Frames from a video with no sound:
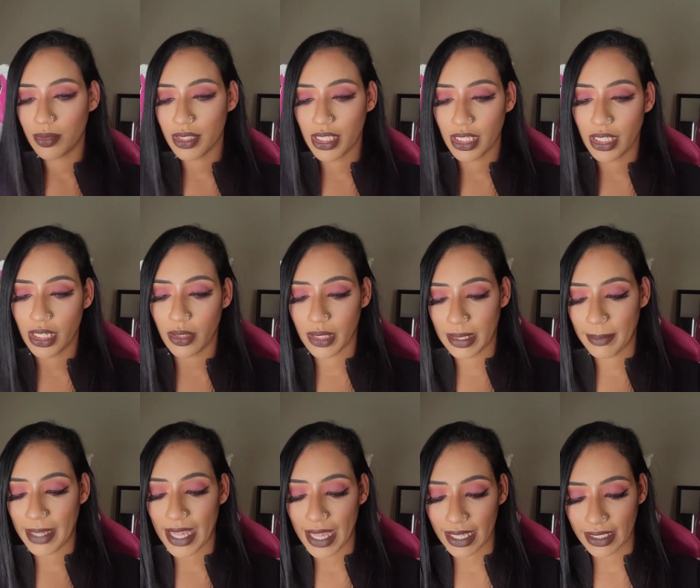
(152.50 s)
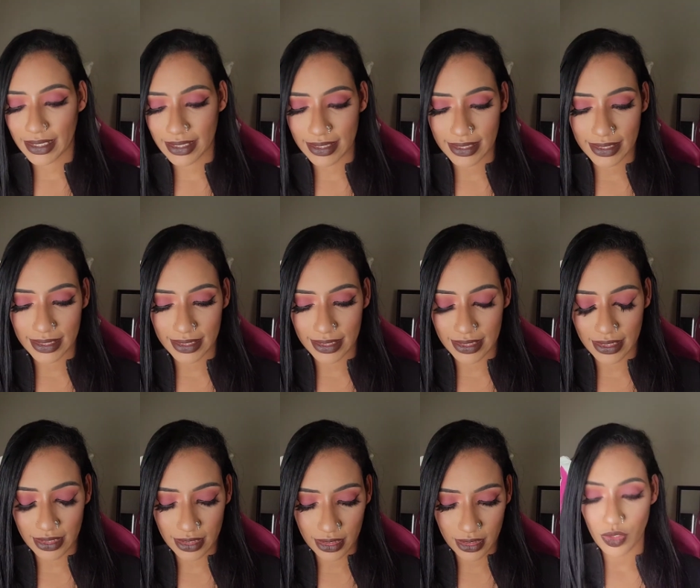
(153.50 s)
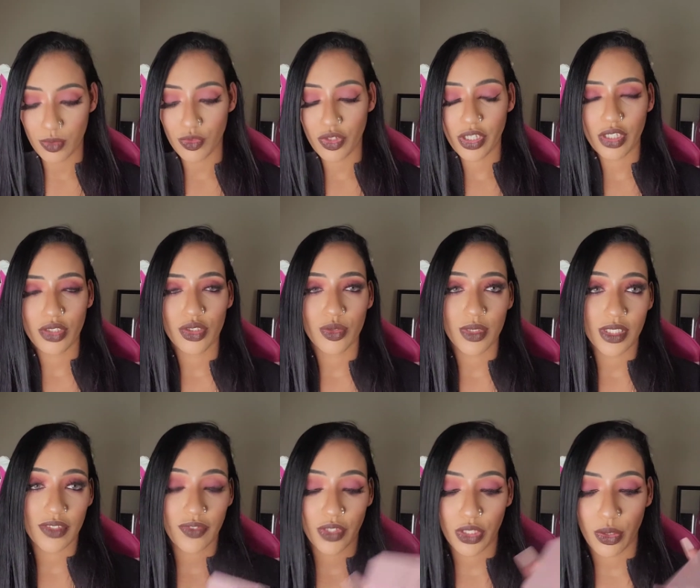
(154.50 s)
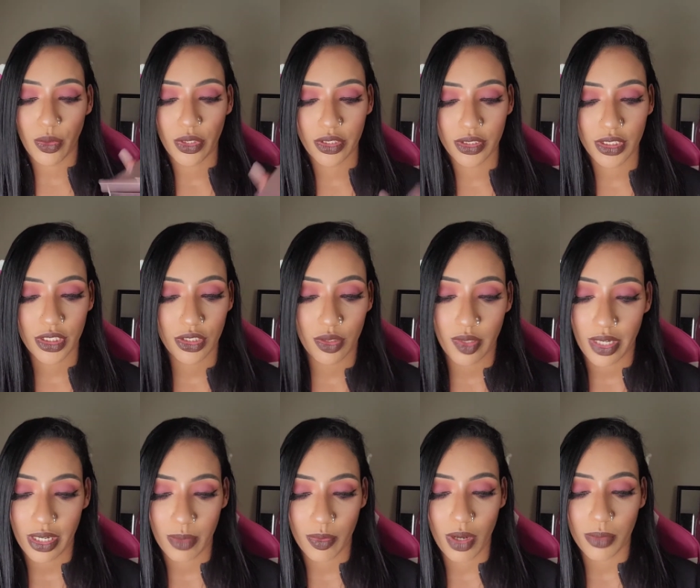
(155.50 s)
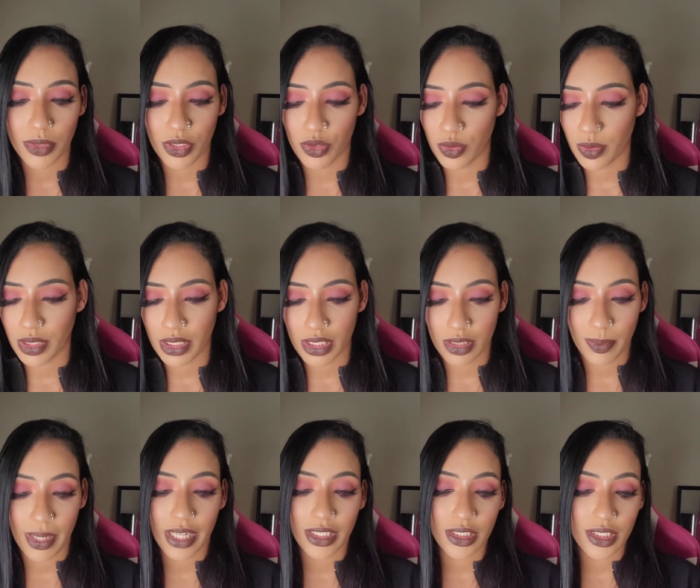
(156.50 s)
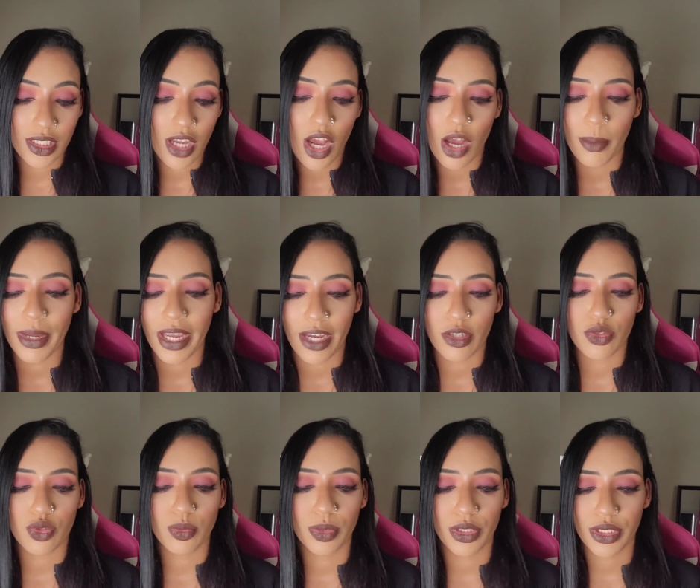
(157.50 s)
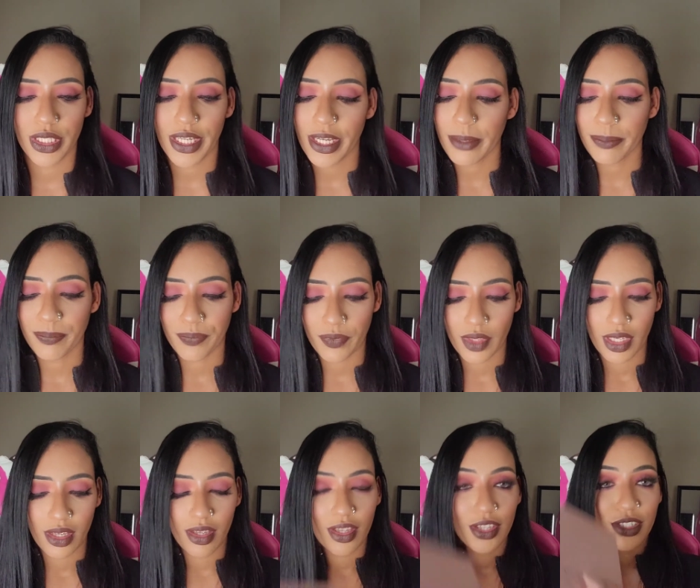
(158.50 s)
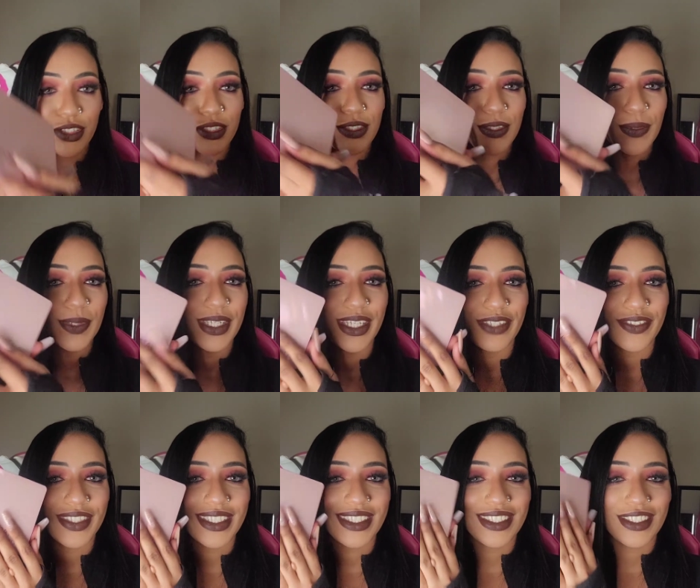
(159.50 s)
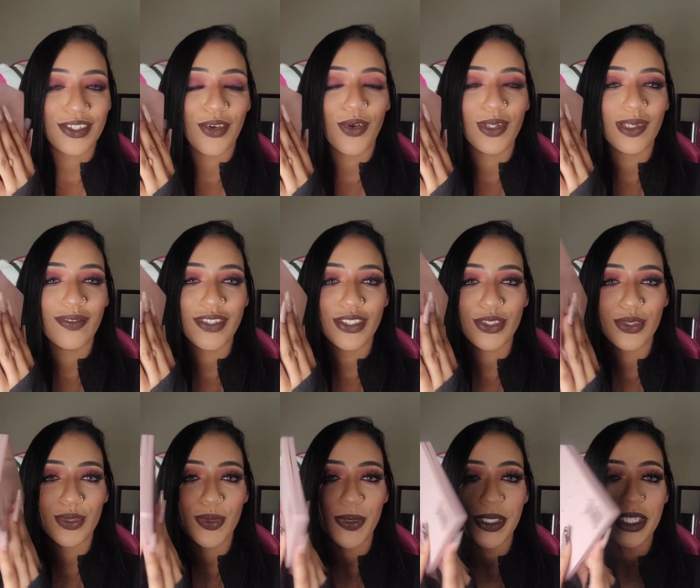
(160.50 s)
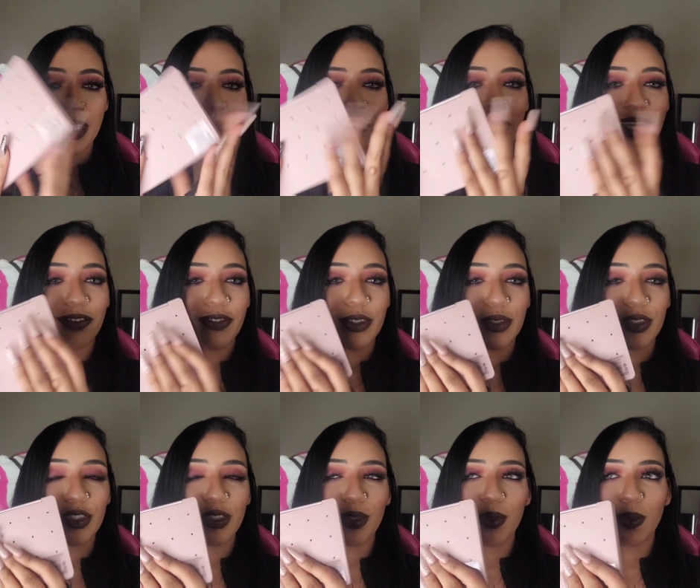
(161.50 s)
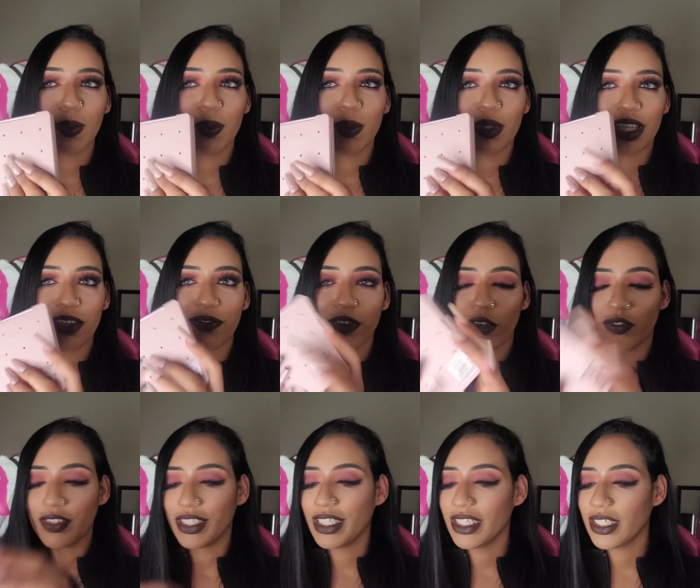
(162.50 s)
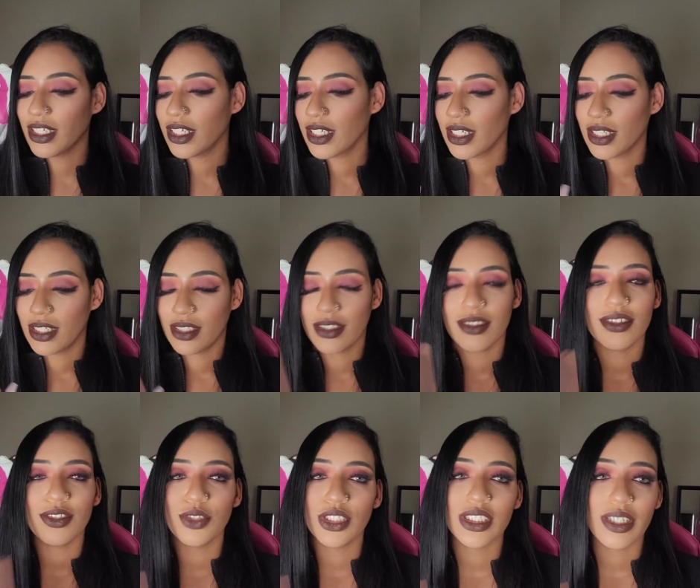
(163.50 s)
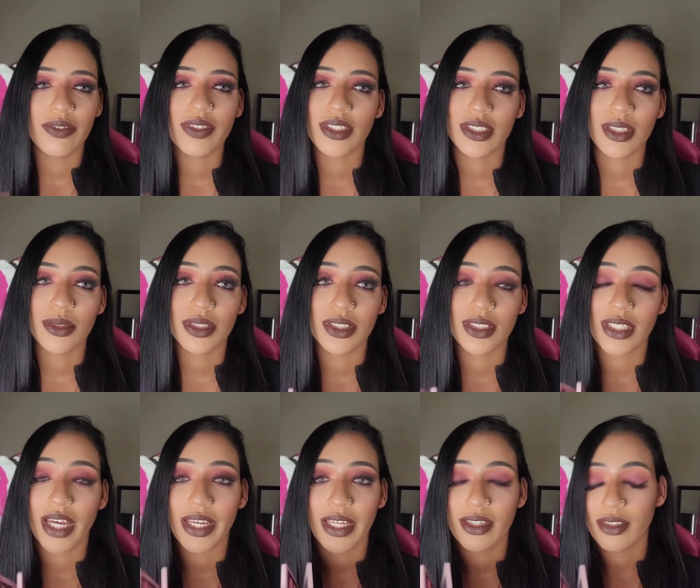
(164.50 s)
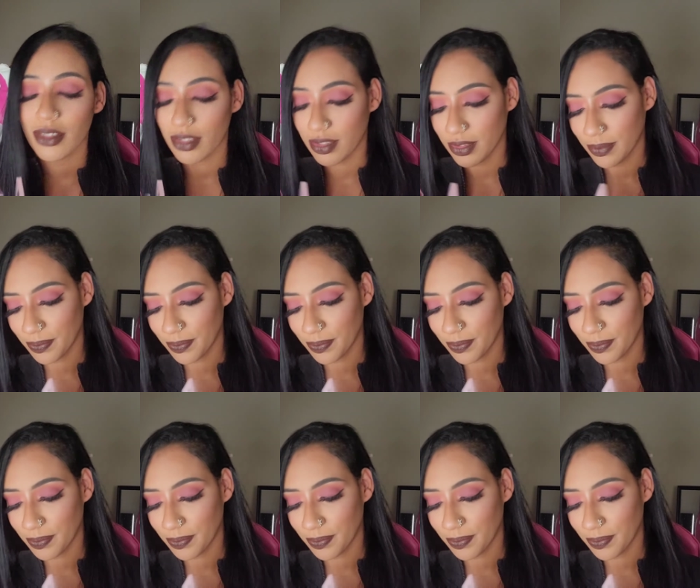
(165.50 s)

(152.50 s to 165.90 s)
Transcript: Take it out the back. So I'm trying to do this video early so that I could probably use one of these palettes on my actual birthday. So here it is in all of its glory. The back feels so like velvety. You could definitely tell this is high end.